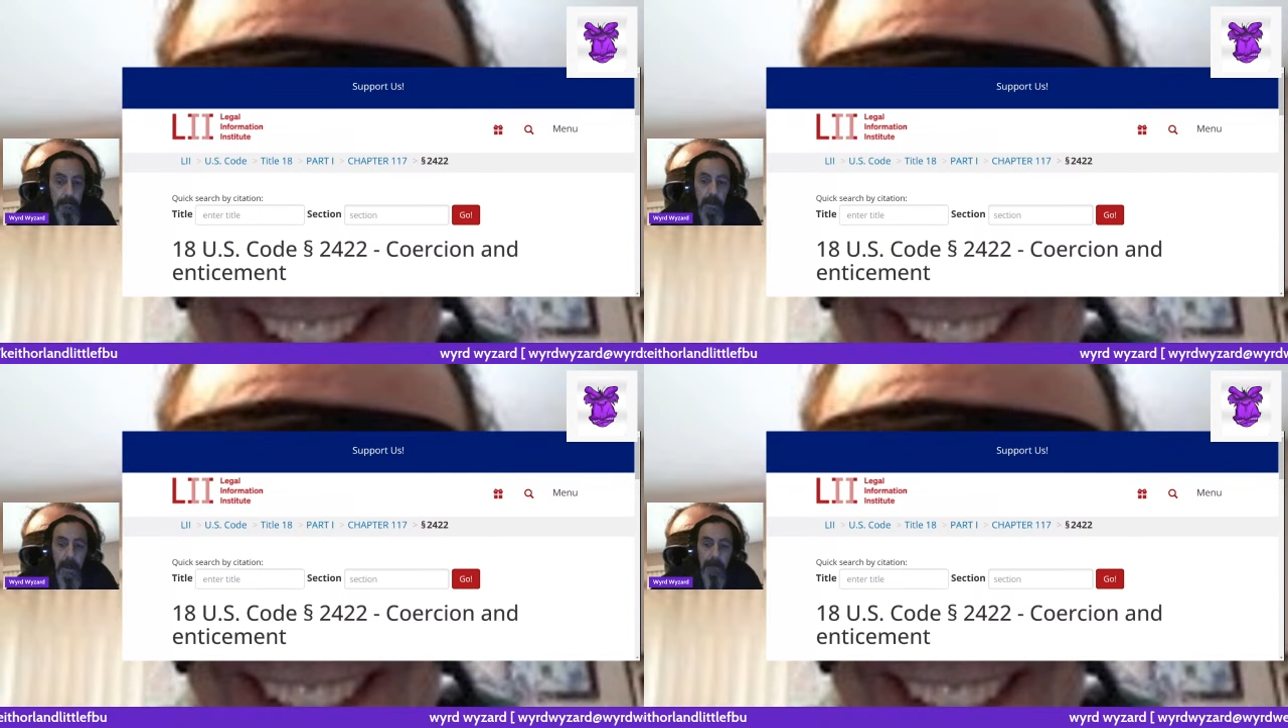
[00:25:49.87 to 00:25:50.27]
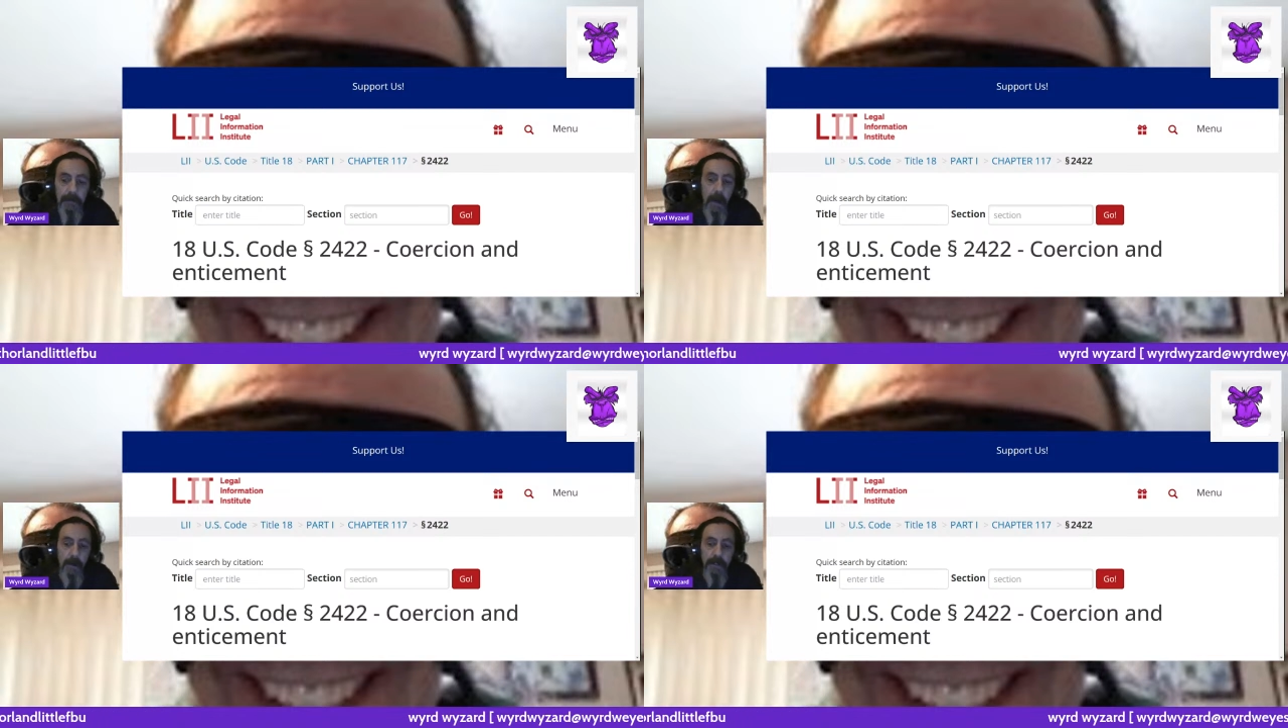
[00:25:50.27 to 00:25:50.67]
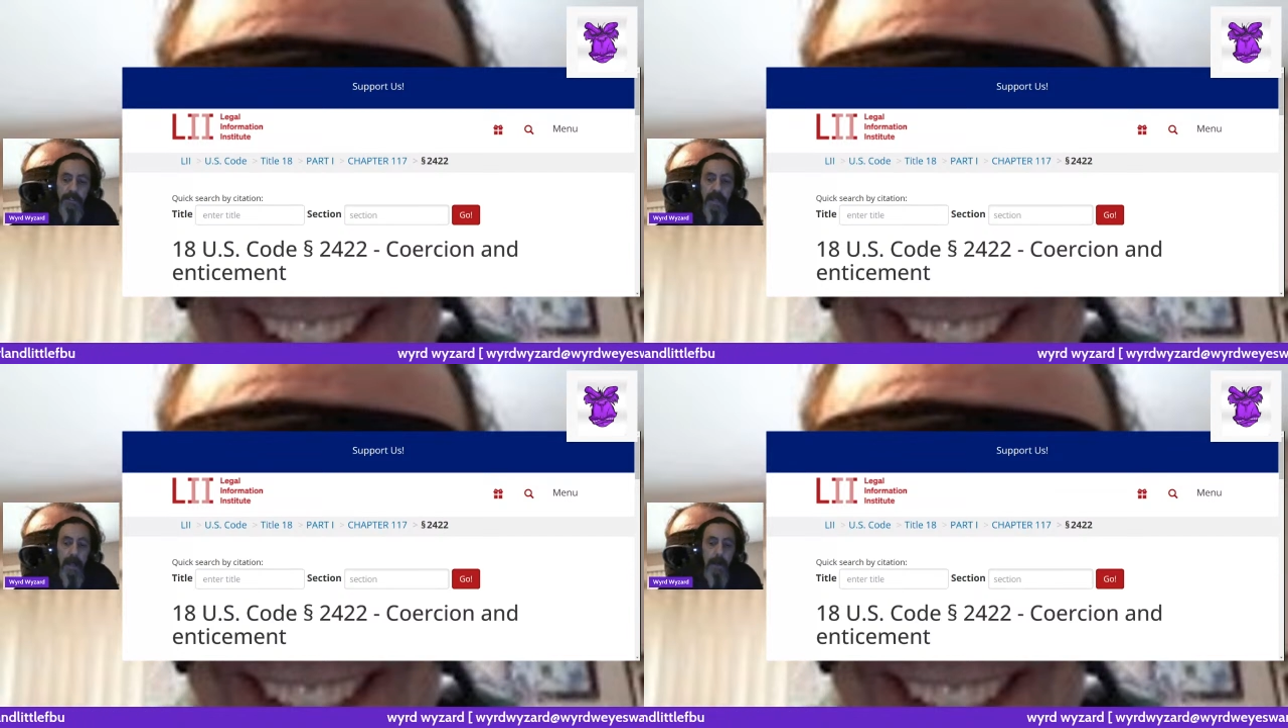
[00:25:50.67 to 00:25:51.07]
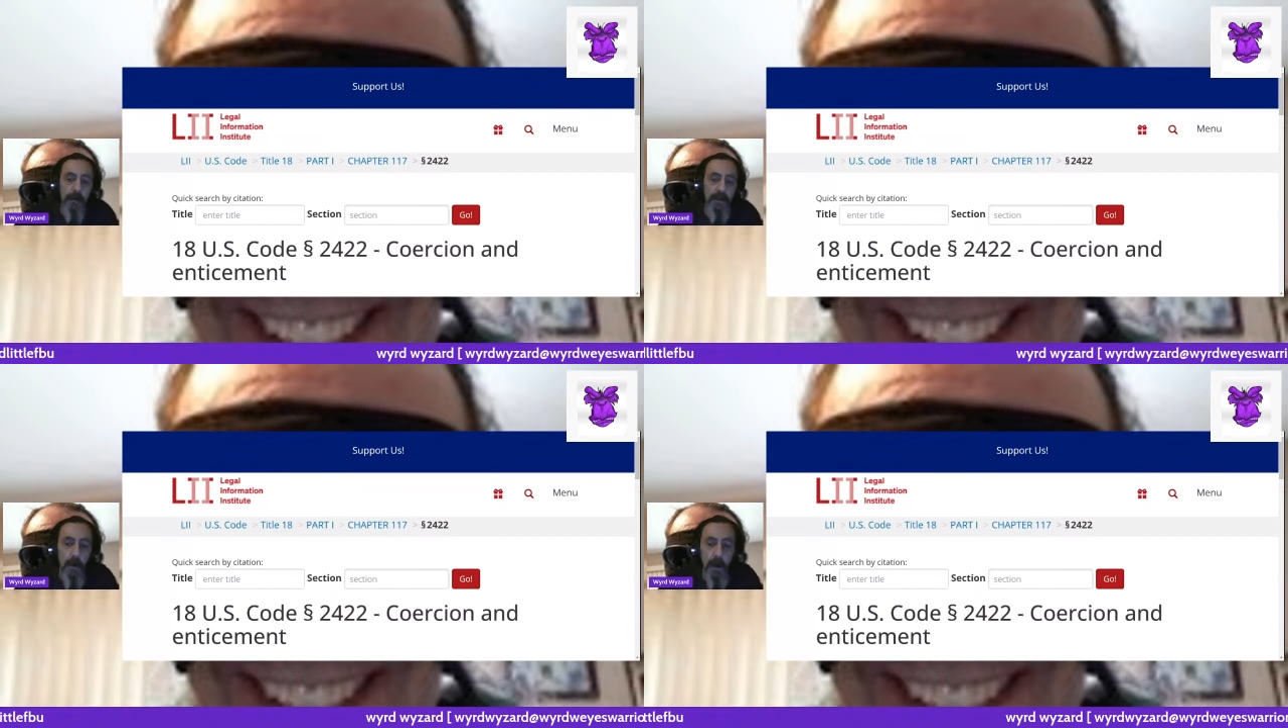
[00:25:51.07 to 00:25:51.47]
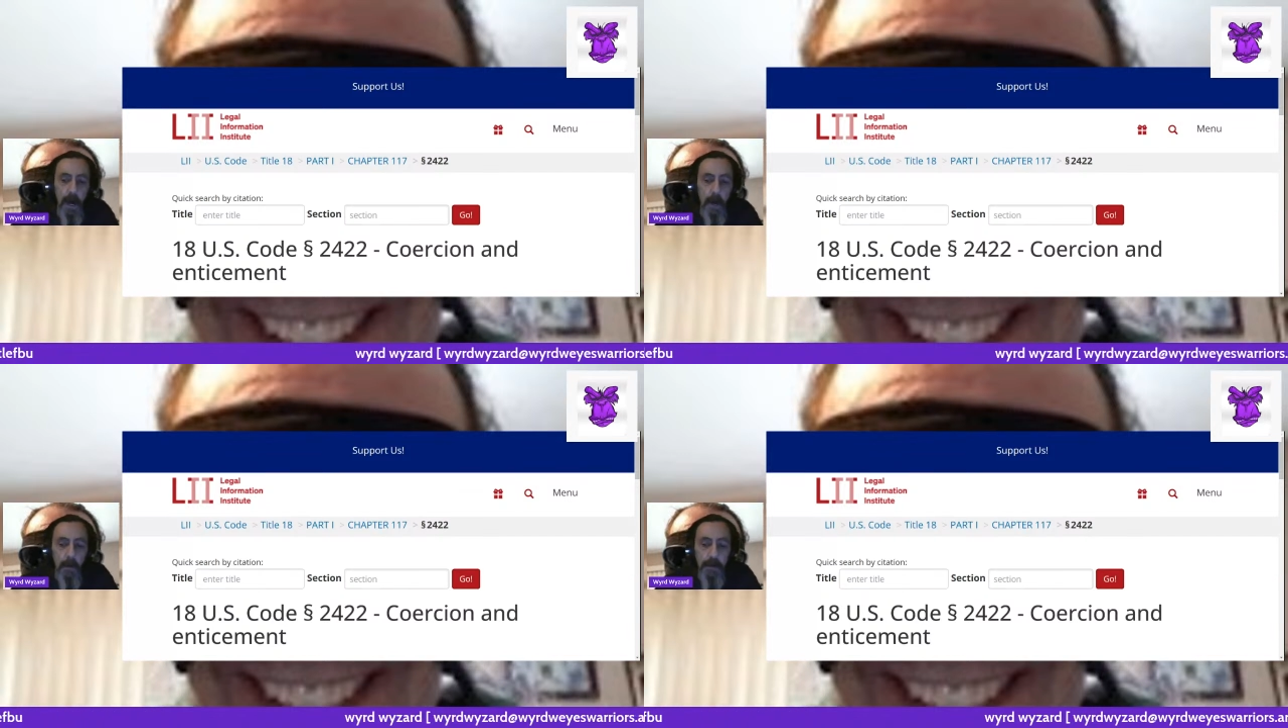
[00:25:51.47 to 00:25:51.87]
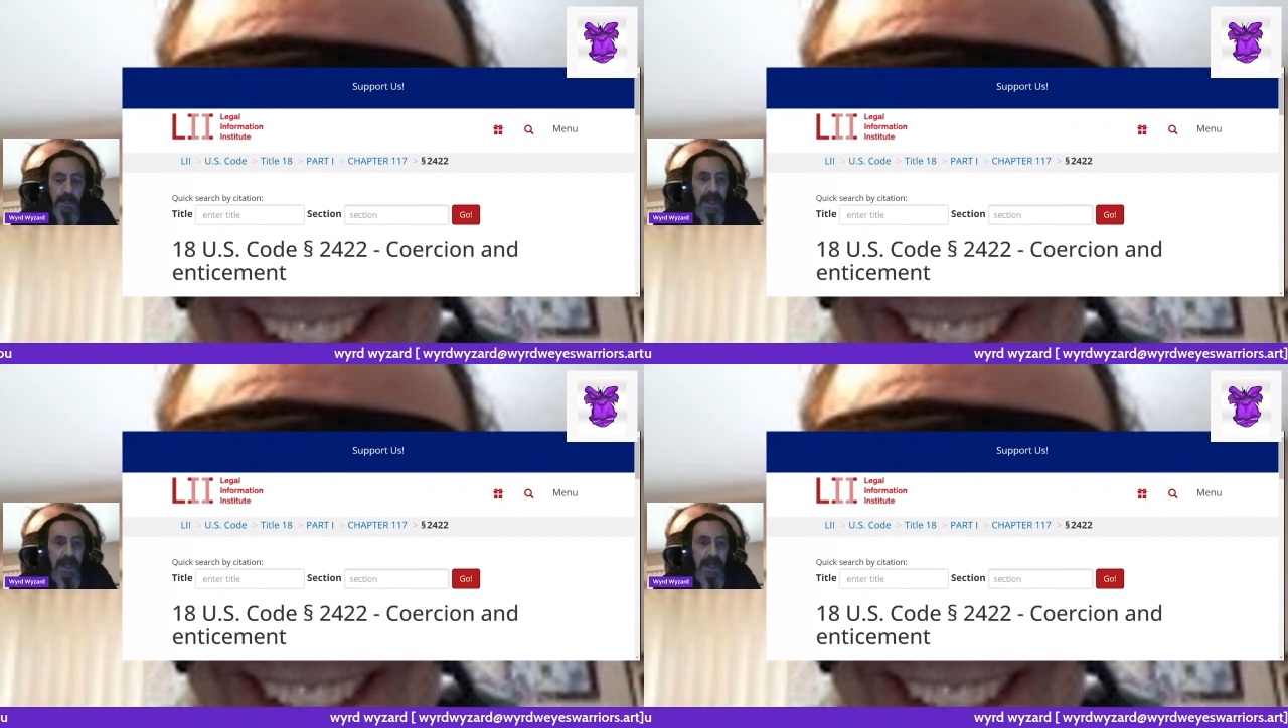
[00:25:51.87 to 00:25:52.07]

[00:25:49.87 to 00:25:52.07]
You have to understand what's going on with the